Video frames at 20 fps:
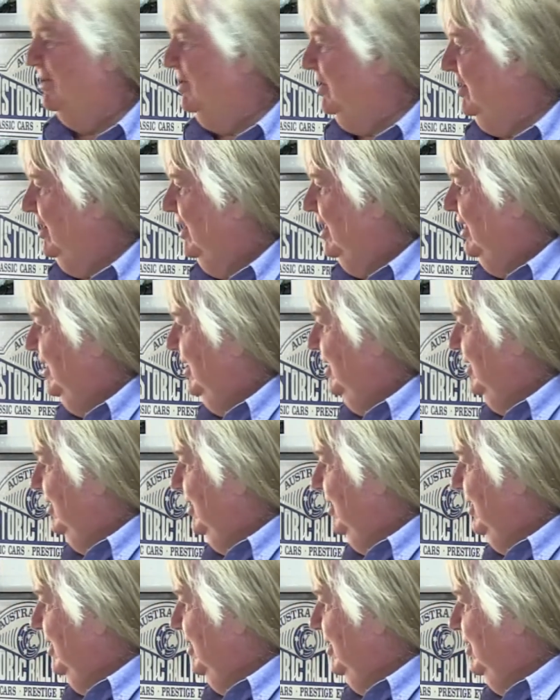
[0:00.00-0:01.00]
So
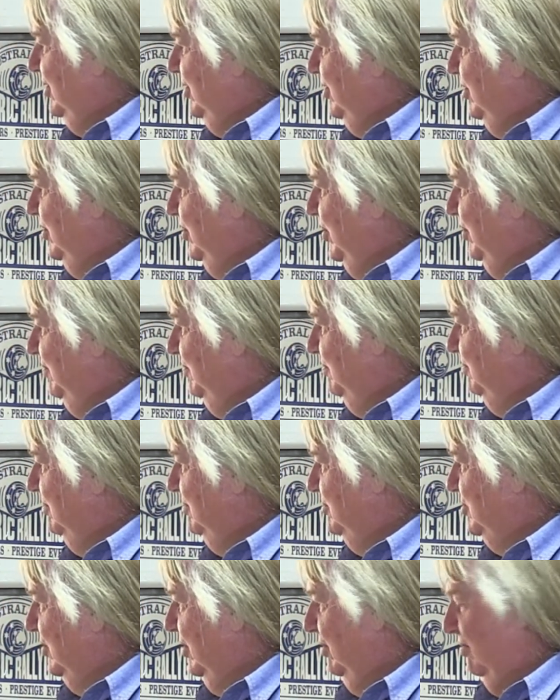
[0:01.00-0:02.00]
you've
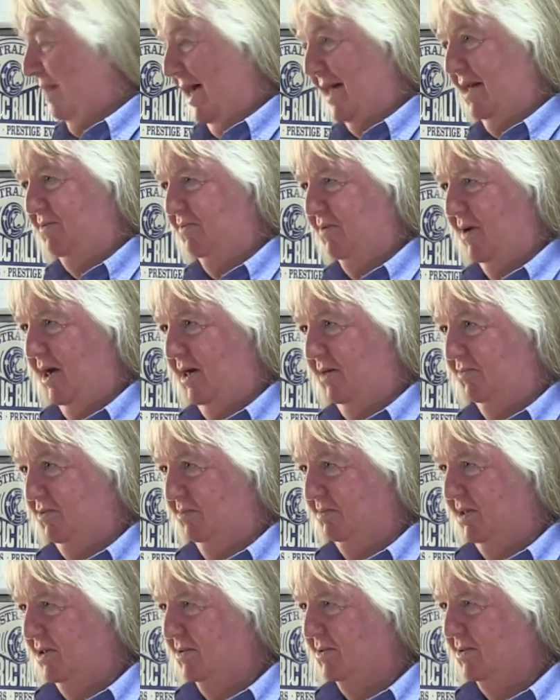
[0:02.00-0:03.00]
sort of rallified it
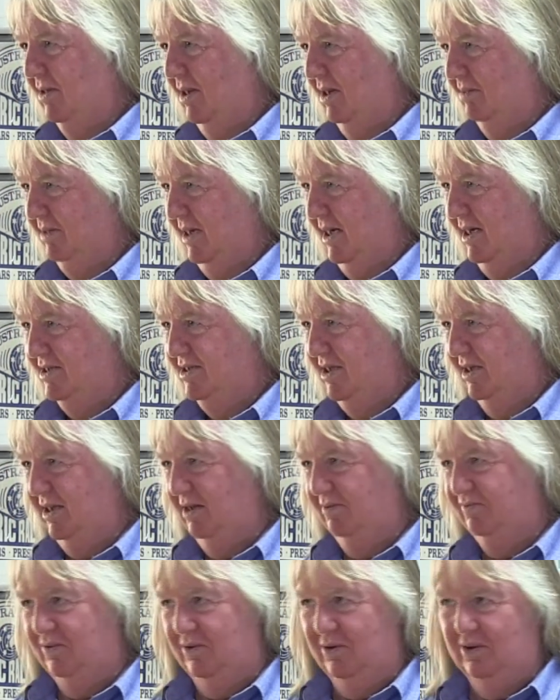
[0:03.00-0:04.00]
from a hill climb car, so
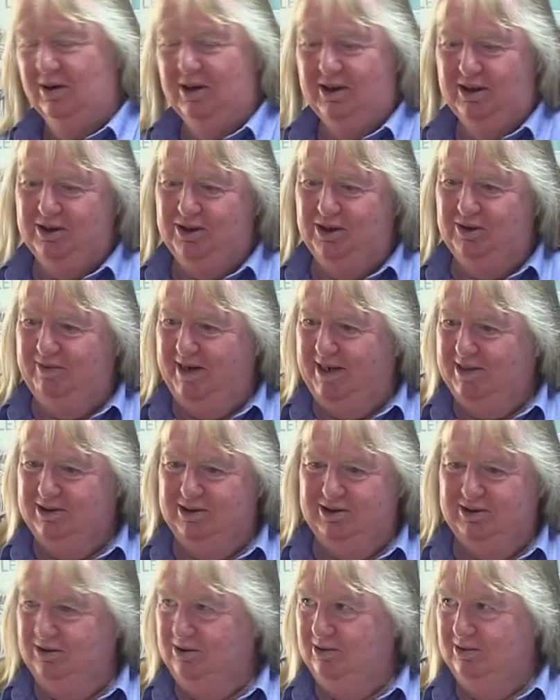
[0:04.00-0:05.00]
therefore you've had
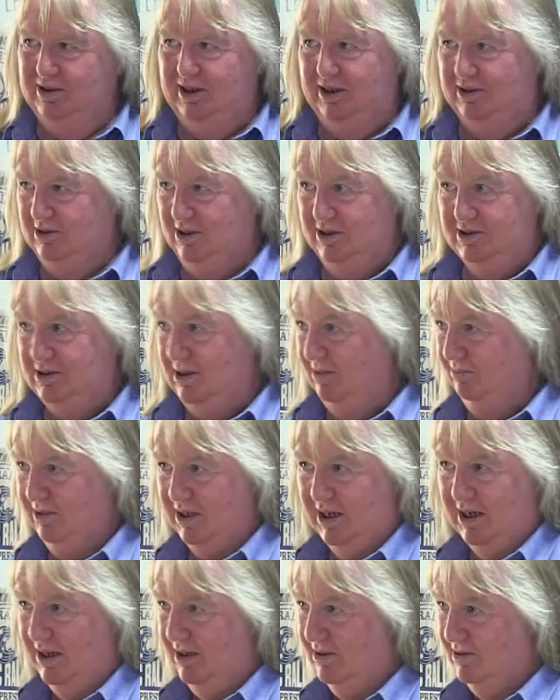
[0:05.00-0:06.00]
to do things like sump
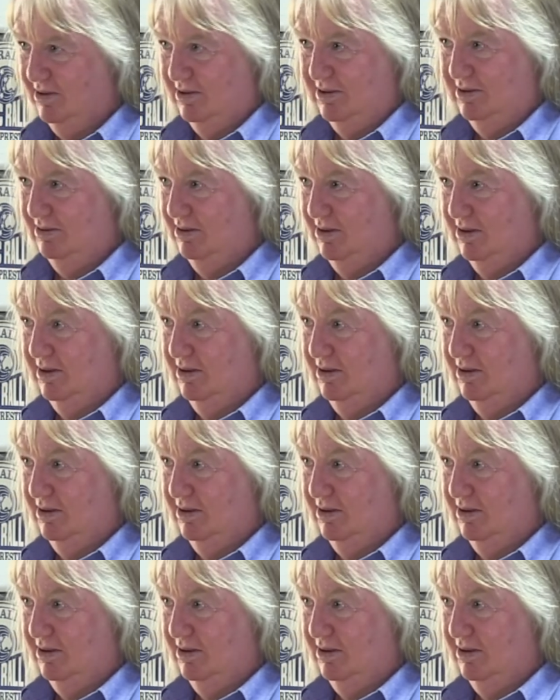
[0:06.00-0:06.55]
guards and